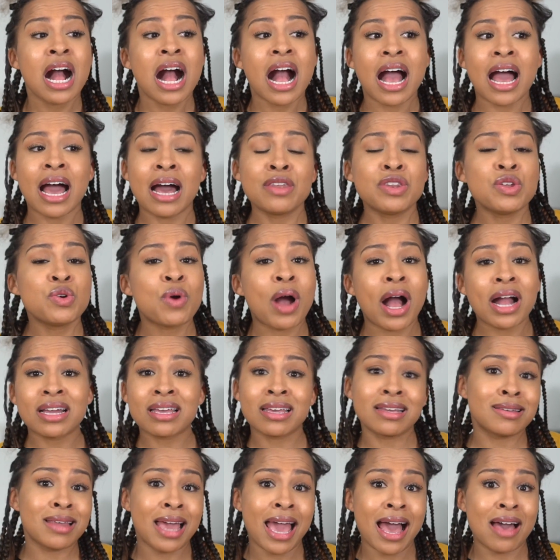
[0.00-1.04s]
I knew I
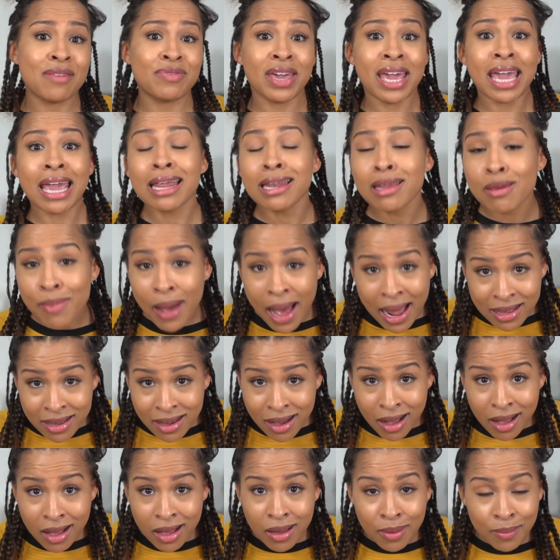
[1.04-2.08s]
could have anybody
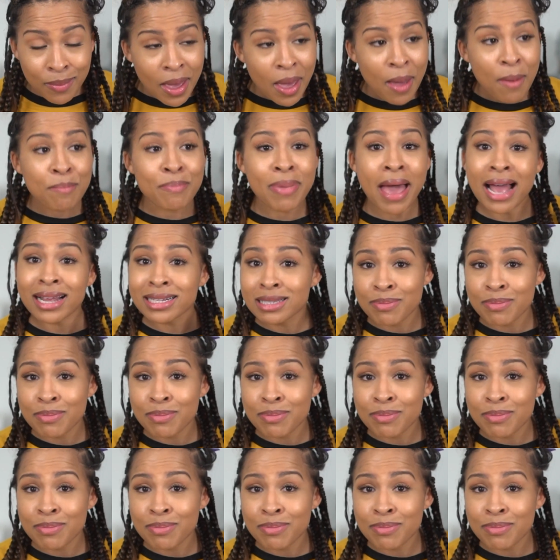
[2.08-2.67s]
come back to